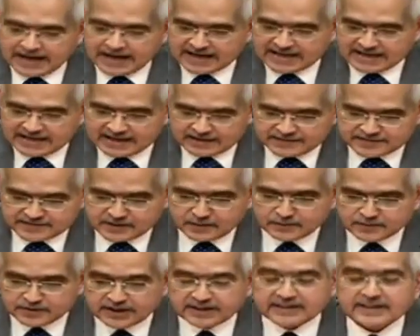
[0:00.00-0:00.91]
I have
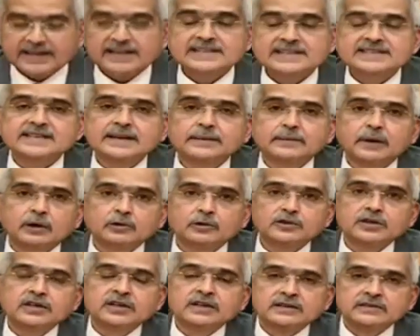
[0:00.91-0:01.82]
some details
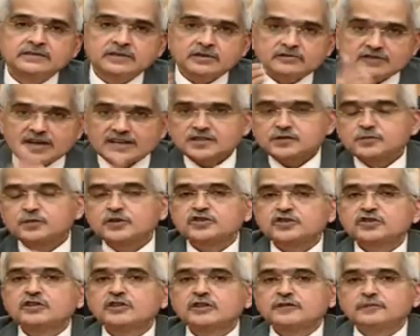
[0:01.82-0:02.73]
about the
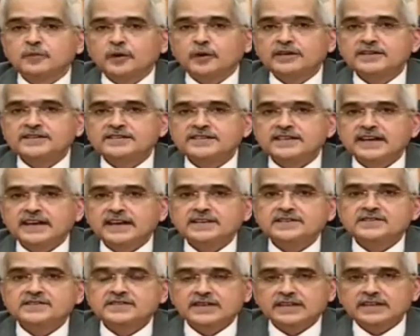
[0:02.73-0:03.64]
transmission of policy
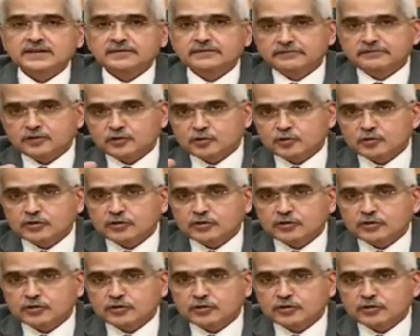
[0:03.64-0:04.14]
rates in